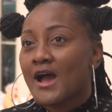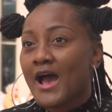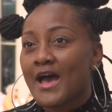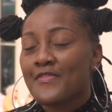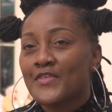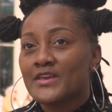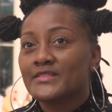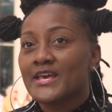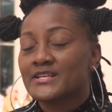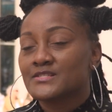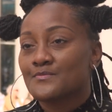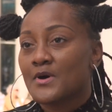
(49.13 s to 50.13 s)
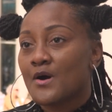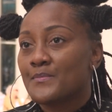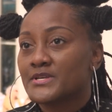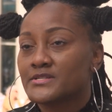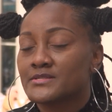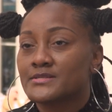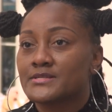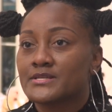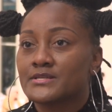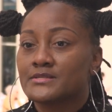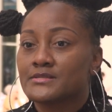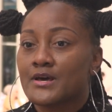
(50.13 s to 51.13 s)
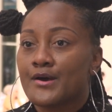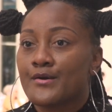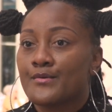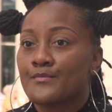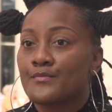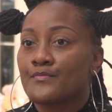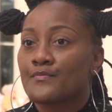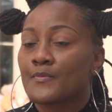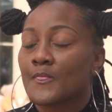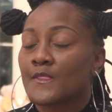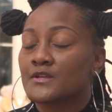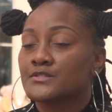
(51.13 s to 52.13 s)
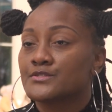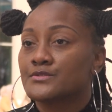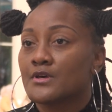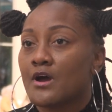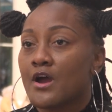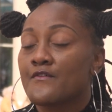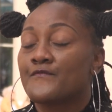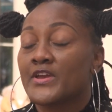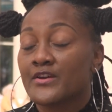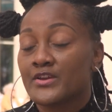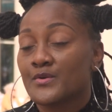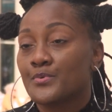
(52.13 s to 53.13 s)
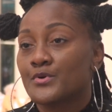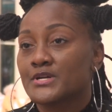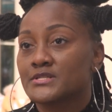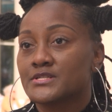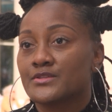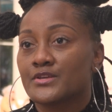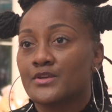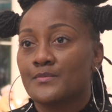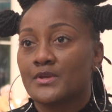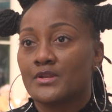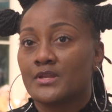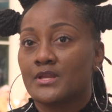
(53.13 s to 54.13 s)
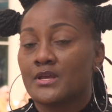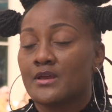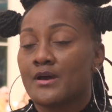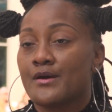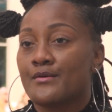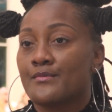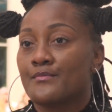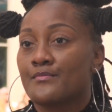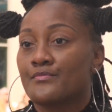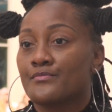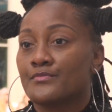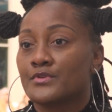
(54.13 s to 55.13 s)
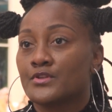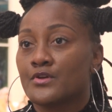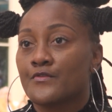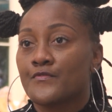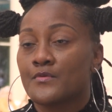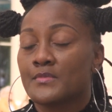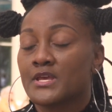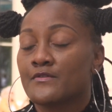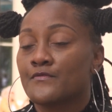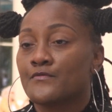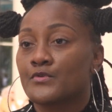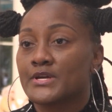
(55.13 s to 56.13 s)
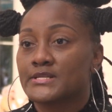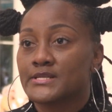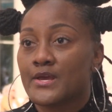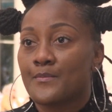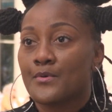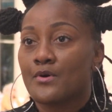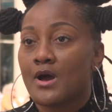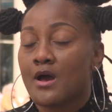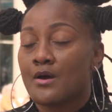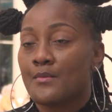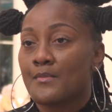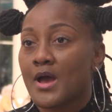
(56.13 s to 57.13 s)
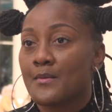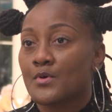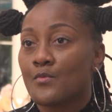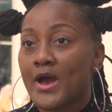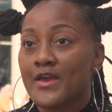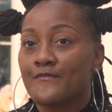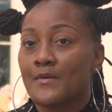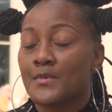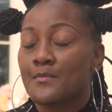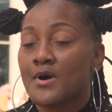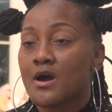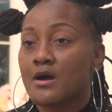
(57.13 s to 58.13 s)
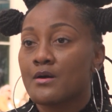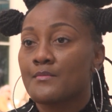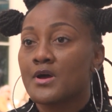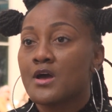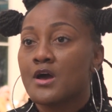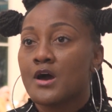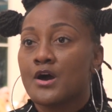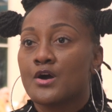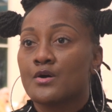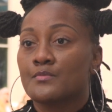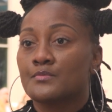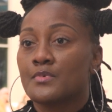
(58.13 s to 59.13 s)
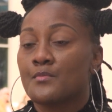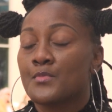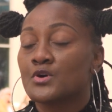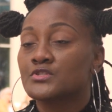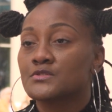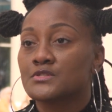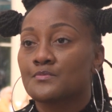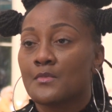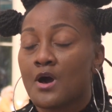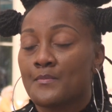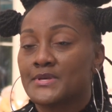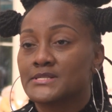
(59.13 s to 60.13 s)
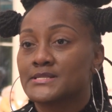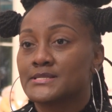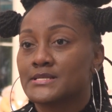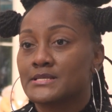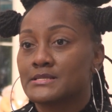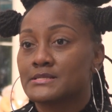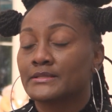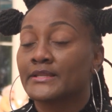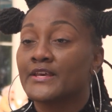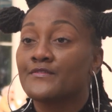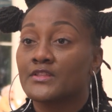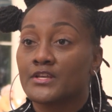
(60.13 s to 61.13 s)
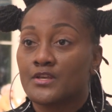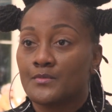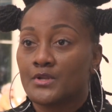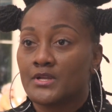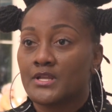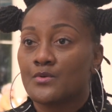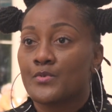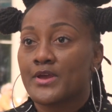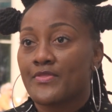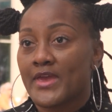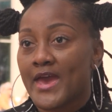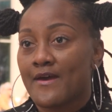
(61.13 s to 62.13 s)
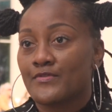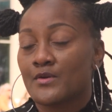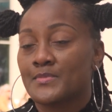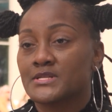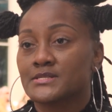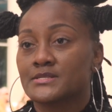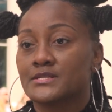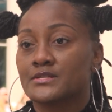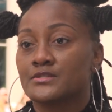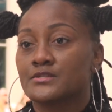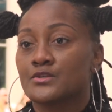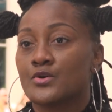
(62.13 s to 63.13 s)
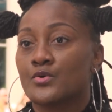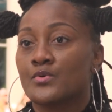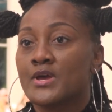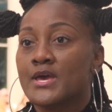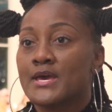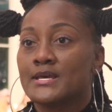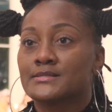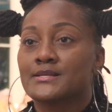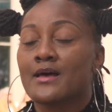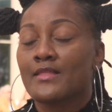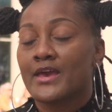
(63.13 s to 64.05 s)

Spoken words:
I think that small businesses are very important to the community. You know, for me, for example, I'm a wife, I'm a mom. Both small businesses live in the community where they have their businesses, so it's not